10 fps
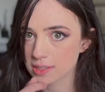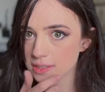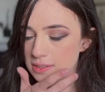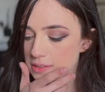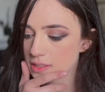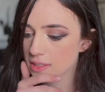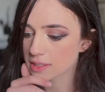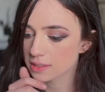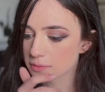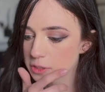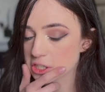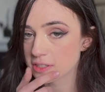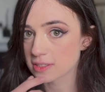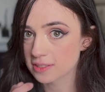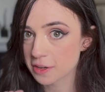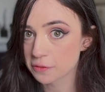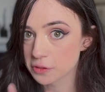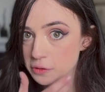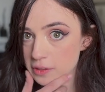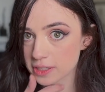this, which is a
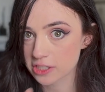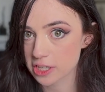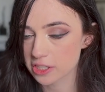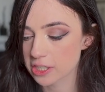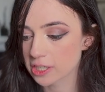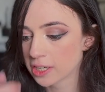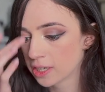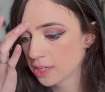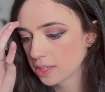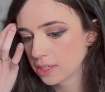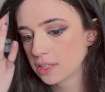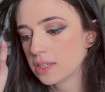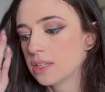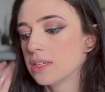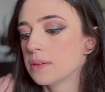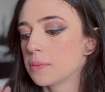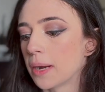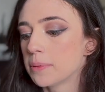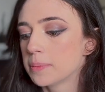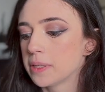self-soothing gesture.
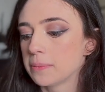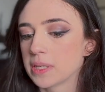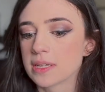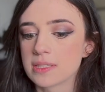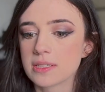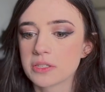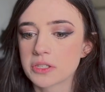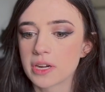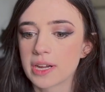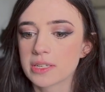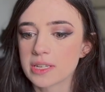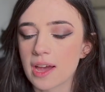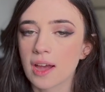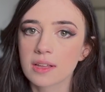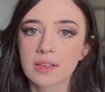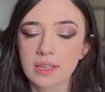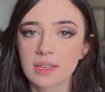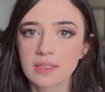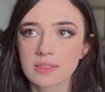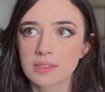Probably because he's trying to act like
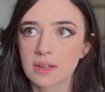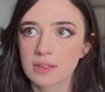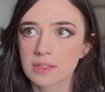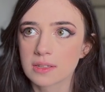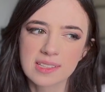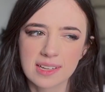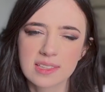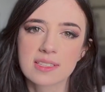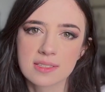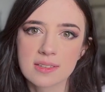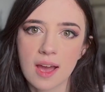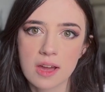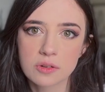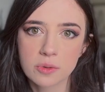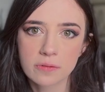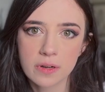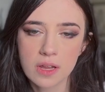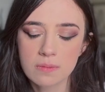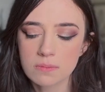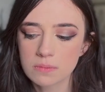he's not, like this is casual for
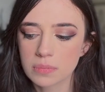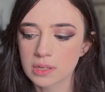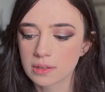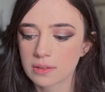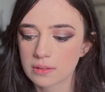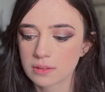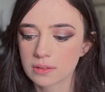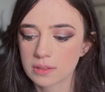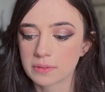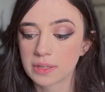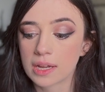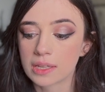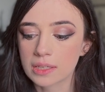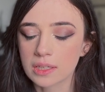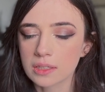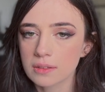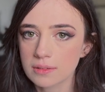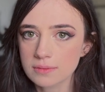him, but in reality...